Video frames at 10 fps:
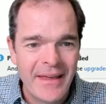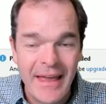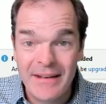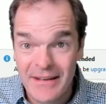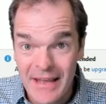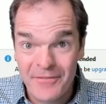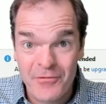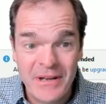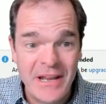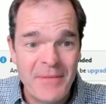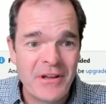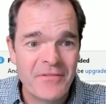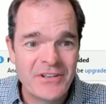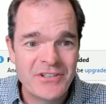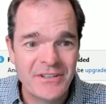And again, from a naming
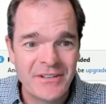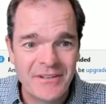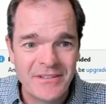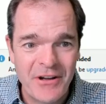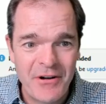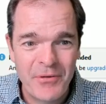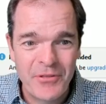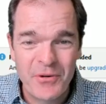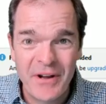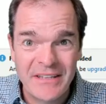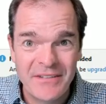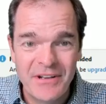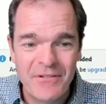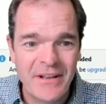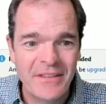convention, see how I put the word activity
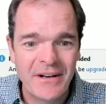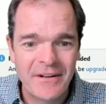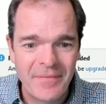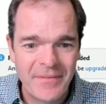right in there?